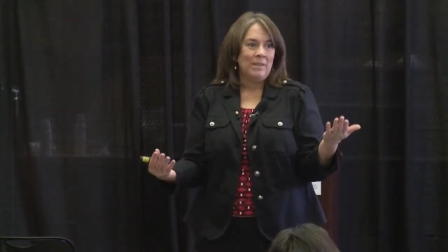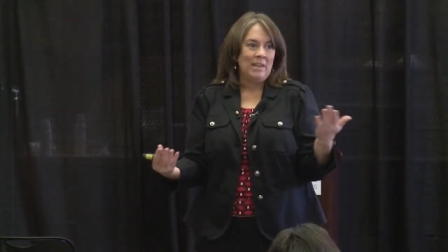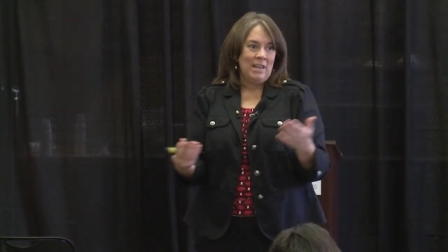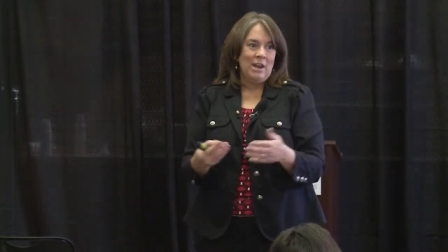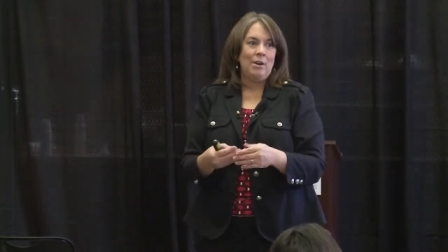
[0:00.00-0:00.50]

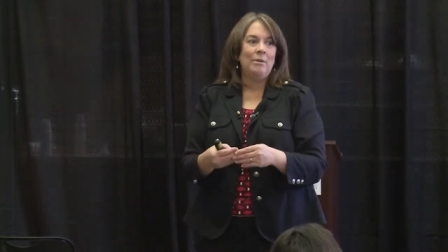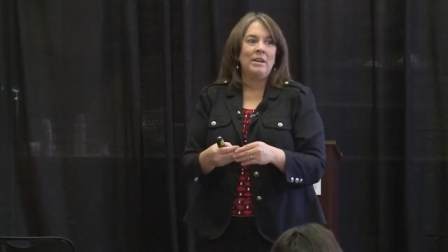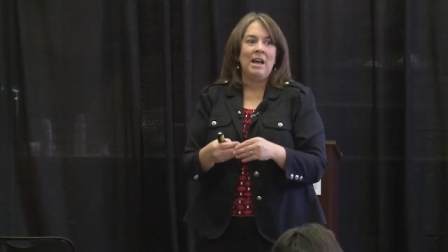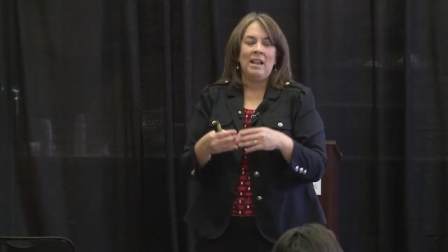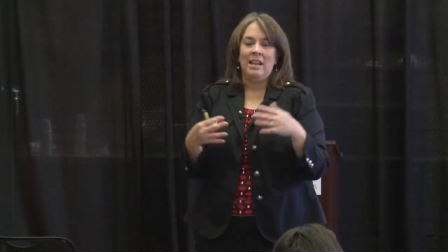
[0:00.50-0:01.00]
you know,
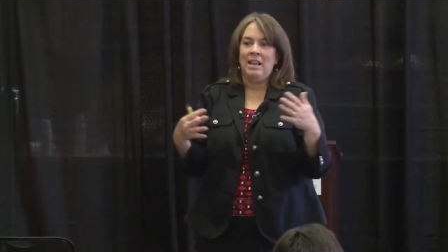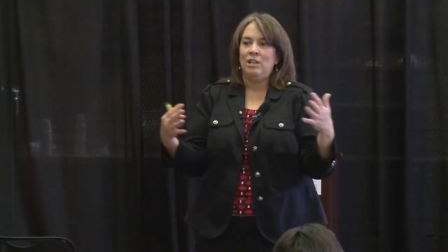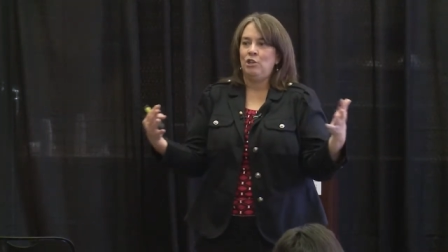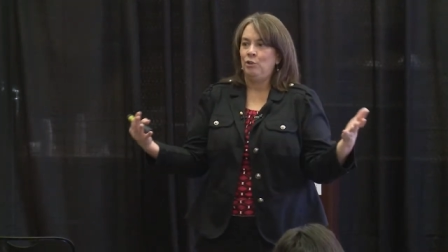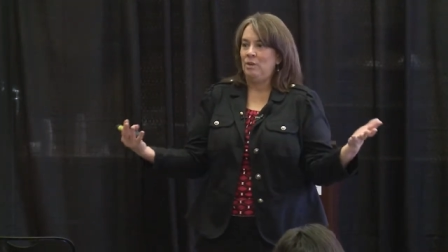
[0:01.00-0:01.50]
and not
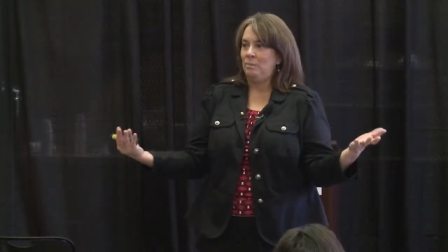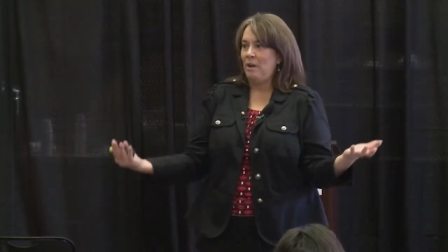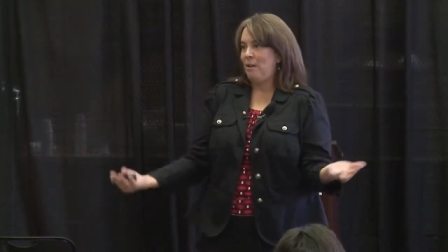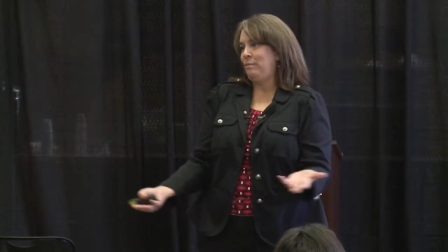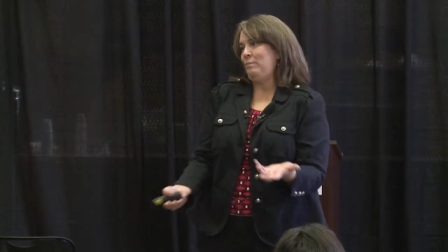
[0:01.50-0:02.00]
letting children
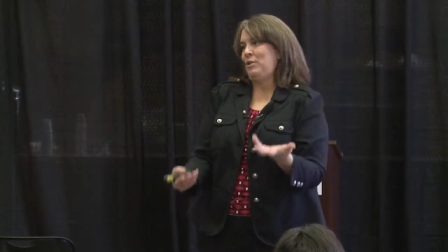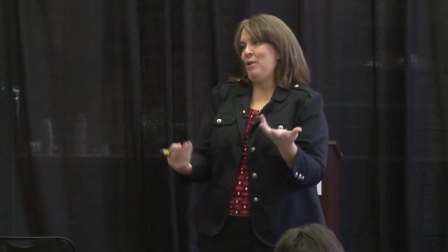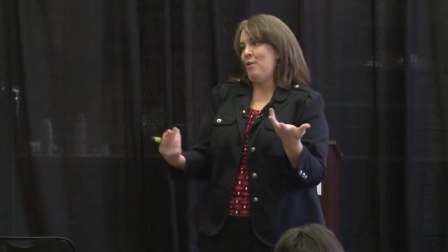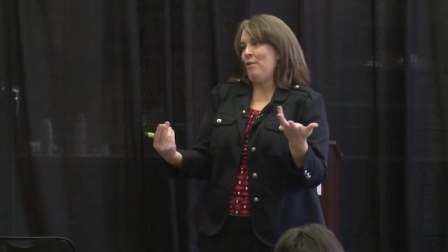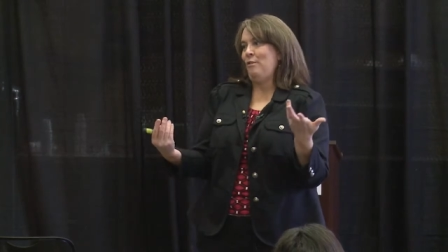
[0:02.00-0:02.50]
problem
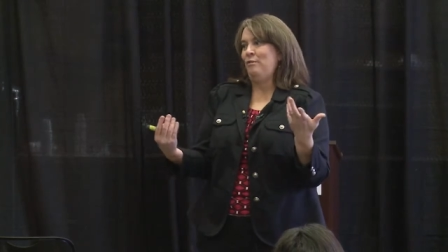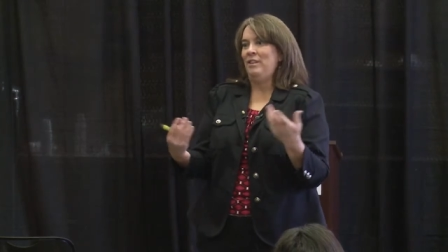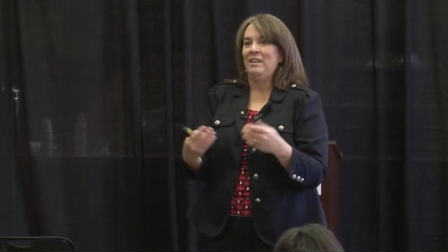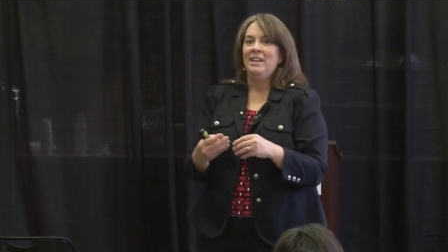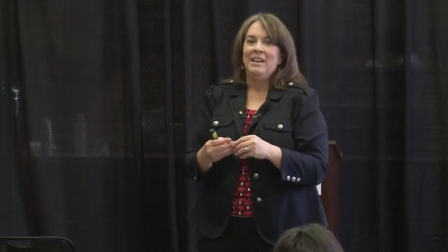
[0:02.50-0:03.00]
solve. And,